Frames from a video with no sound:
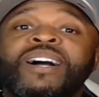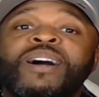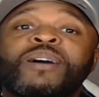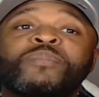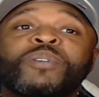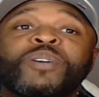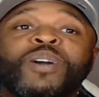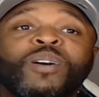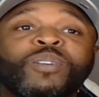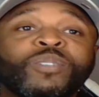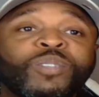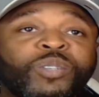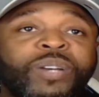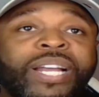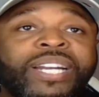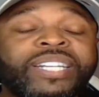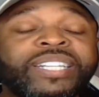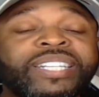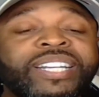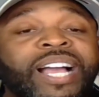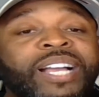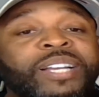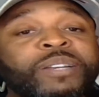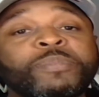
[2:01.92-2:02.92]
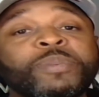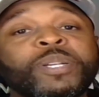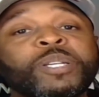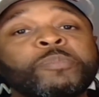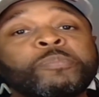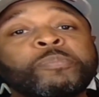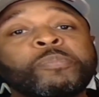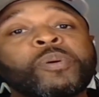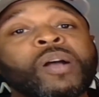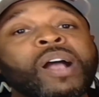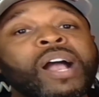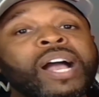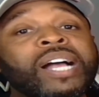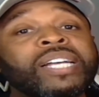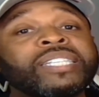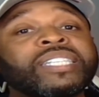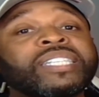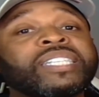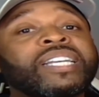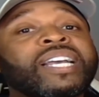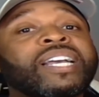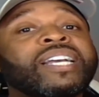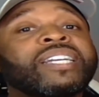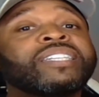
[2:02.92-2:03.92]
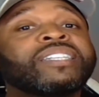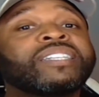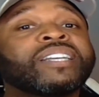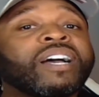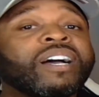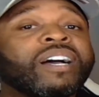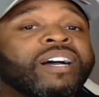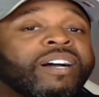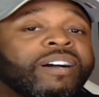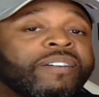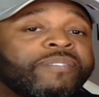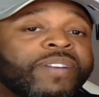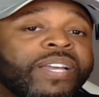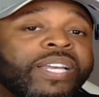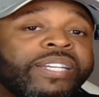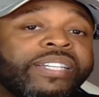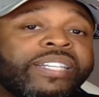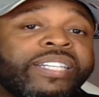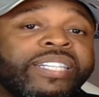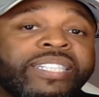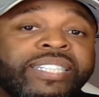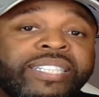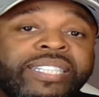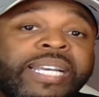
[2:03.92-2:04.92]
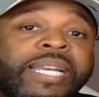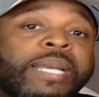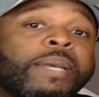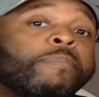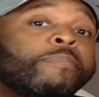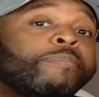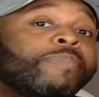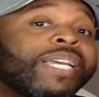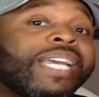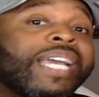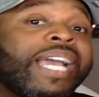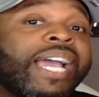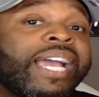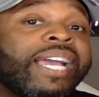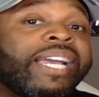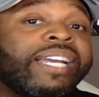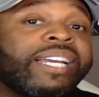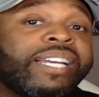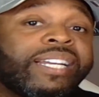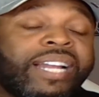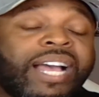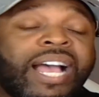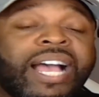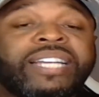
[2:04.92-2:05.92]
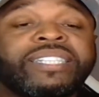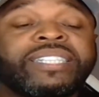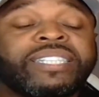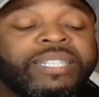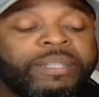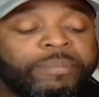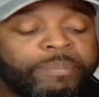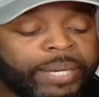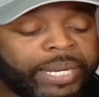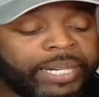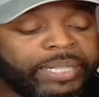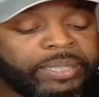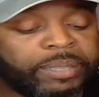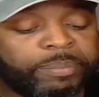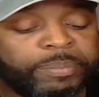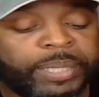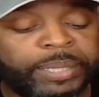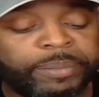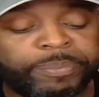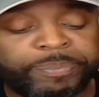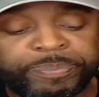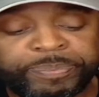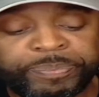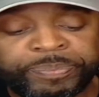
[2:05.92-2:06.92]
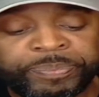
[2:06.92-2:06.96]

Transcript: I'm going to try to document the process of this MBA in IT management.